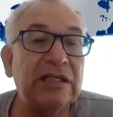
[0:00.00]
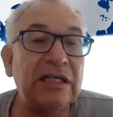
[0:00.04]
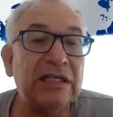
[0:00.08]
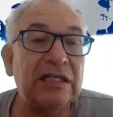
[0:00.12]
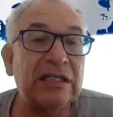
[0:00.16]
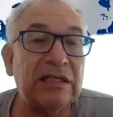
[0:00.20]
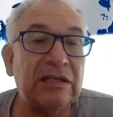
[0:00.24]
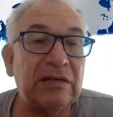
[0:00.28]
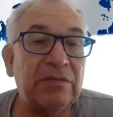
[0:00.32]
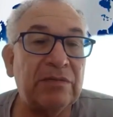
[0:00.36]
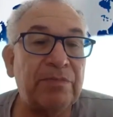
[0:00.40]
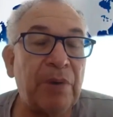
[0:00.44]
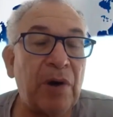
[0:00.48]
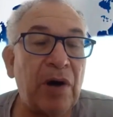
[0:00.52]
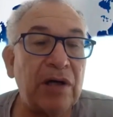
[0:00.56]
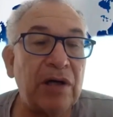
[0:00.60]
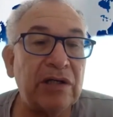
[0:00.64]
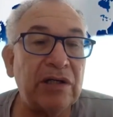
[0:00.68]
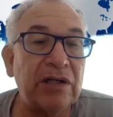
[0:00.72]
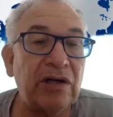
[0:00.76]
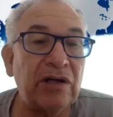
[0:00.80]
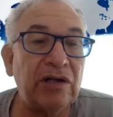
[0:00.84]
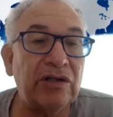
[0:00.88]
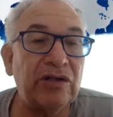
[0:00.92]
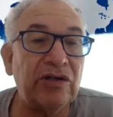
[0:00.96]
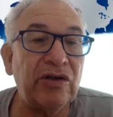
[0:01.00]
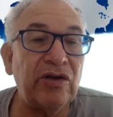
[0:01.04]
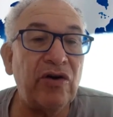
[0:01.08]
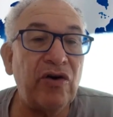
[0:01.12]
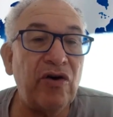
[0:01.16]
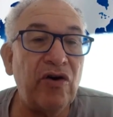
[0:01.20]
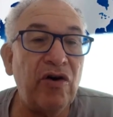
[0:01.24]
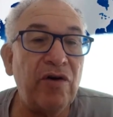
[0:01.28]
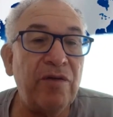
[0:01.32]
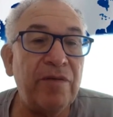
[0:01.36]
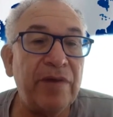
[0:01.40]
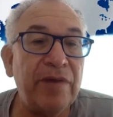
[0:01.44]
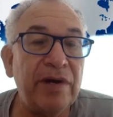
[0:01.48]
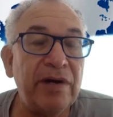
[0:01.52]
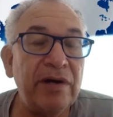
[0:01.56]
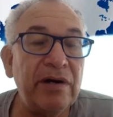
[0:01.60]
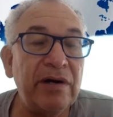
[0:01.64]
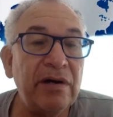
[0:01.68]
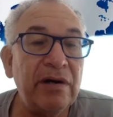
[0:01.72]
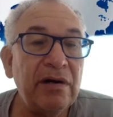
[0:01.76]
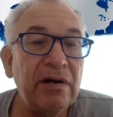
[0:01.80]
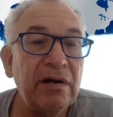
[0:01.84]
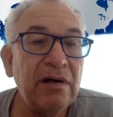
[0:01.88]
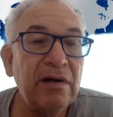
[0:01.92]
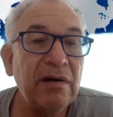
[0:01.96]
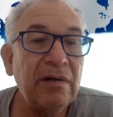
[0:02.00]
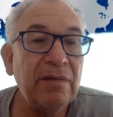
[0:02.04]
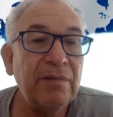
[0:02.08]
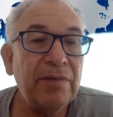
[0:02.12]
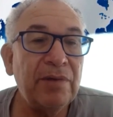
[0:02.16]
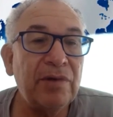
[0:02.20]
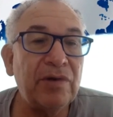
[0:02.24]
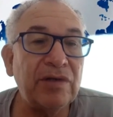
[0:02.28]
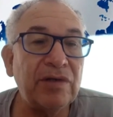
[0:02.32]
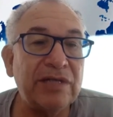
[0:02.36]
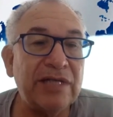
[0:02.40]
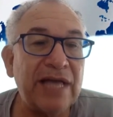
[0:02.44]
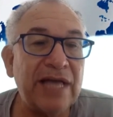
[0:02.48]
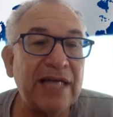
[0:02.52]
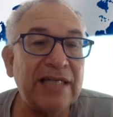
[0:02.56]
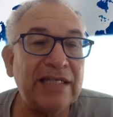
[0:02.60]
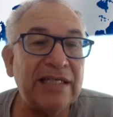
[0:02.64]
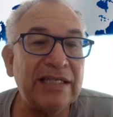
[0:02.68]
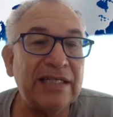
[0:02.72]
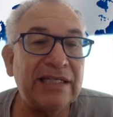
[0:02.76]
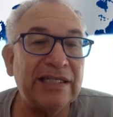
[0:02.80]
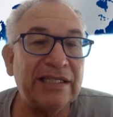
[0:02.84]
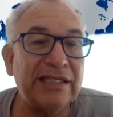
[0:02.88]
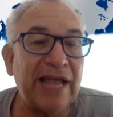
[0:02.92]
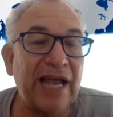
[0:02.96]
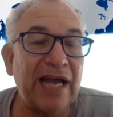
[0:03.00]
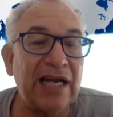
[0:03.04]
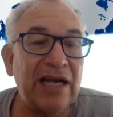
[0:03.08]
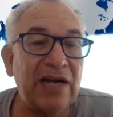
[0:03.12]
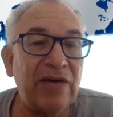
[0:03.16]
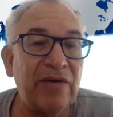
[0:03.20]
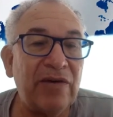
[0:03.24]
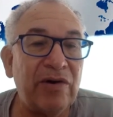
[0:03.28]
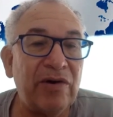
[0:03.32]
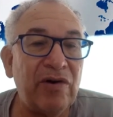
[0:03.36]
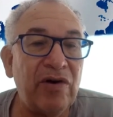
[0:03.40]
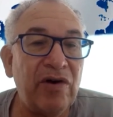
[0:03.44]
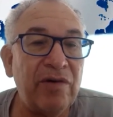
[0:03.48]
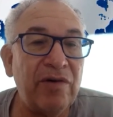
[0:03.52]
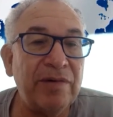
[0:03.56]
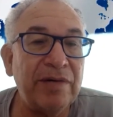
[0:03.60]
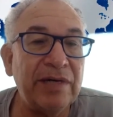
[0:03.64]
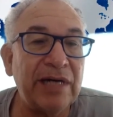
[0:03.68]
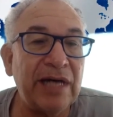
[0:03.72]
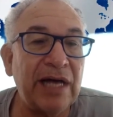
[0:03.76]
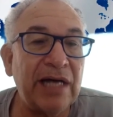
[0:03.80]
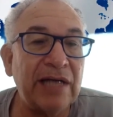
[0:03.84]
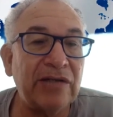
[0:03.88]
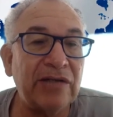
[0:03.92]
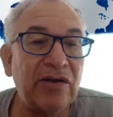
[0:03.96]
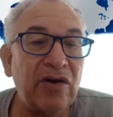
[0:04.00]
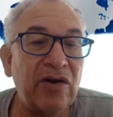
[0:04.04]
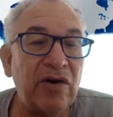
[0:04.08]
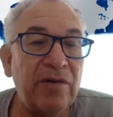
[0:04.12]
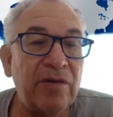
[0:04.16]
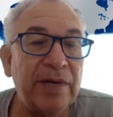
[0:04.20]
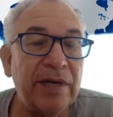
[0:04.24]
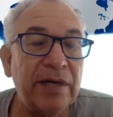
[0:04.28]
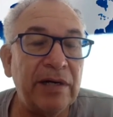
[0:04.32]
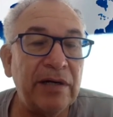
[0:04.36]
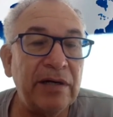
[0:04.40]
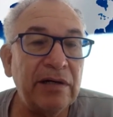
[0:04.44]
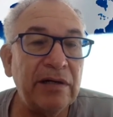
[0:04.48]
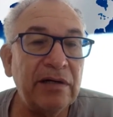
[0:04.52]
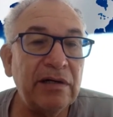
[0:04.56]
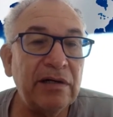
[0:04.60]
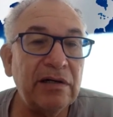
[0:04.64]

just pass on to Herman, because that's exactly what Herman does. Herman,